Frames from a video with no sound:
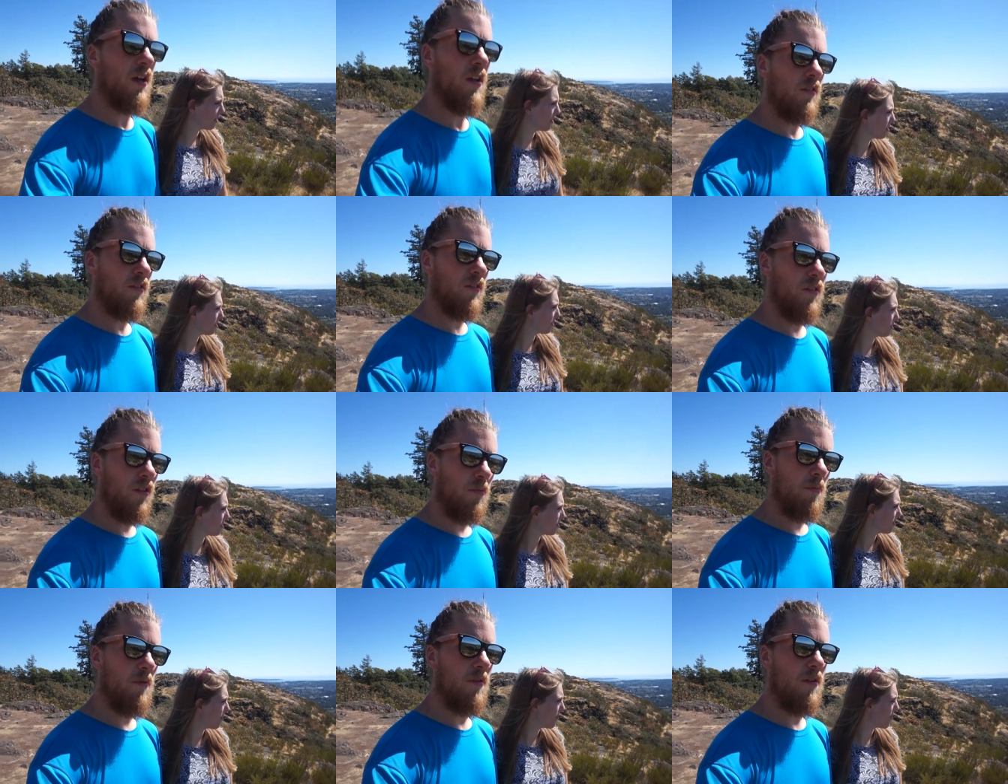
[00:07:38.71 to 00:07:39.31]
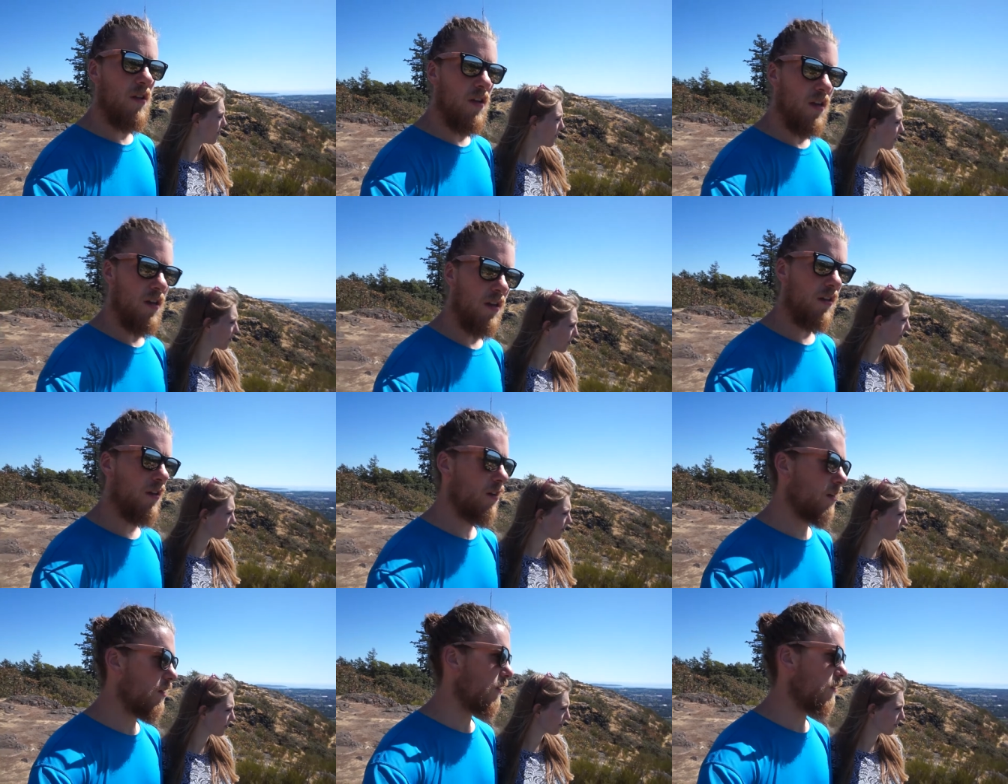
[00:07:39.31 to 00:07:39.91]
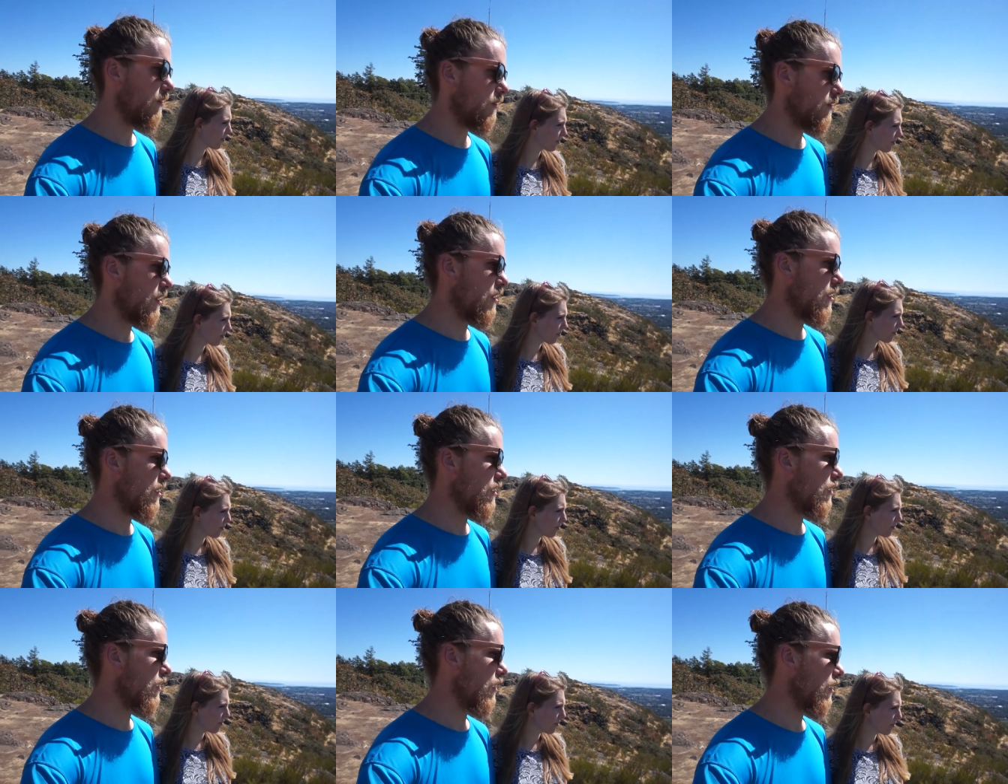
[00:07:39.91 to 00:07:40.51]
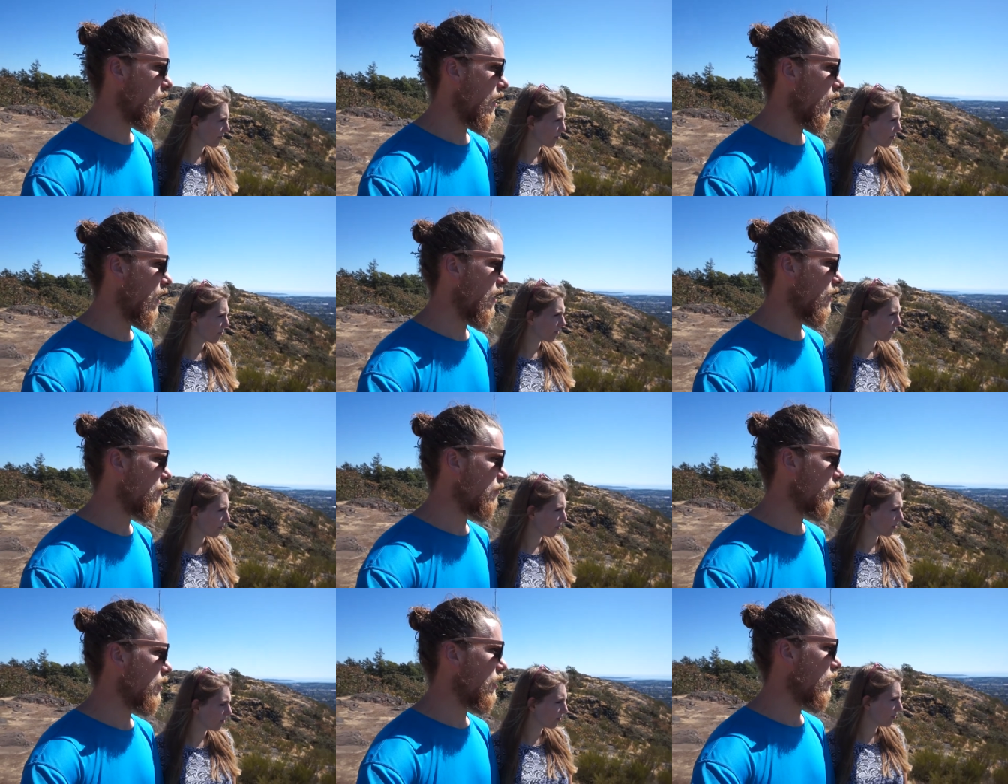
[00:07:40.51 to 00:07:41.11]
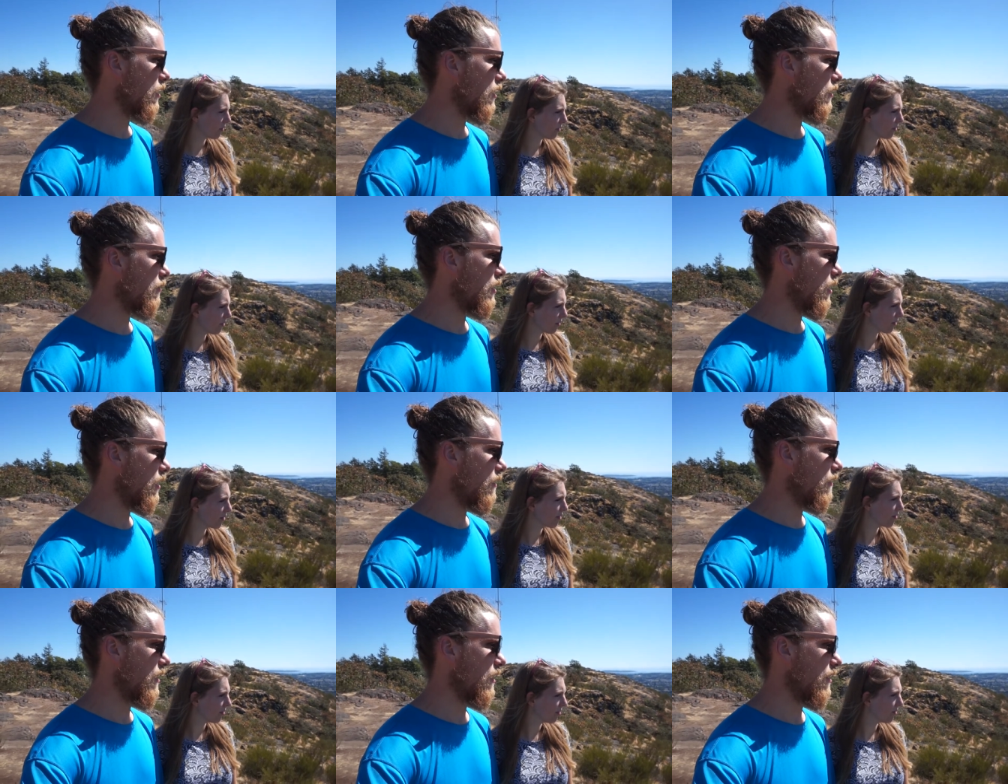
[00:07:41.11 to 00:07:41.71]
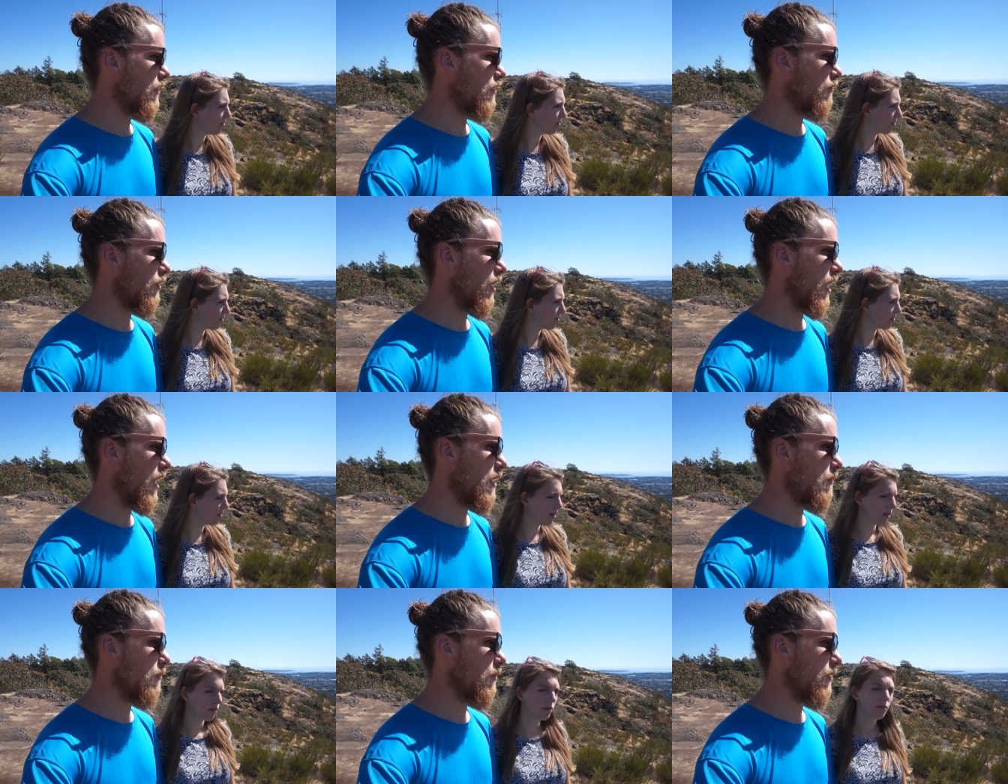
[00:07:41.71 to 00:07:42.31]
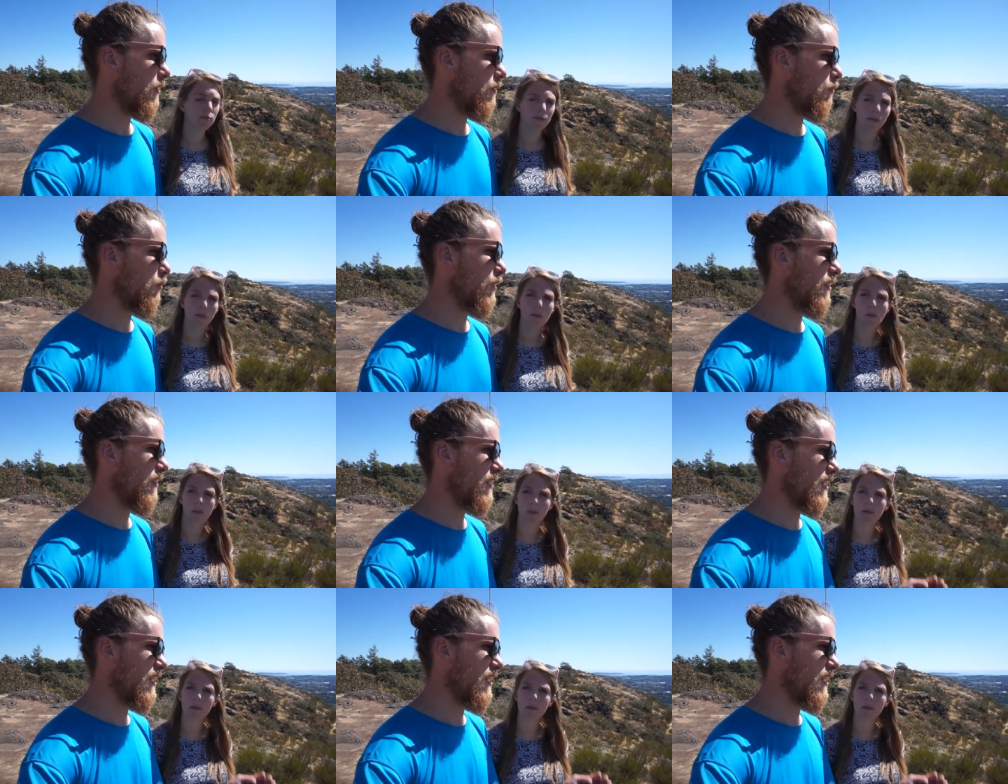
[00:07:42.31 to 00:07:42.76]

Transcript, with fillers: super neat city and we are we are digging the vibe. With mm-hmm.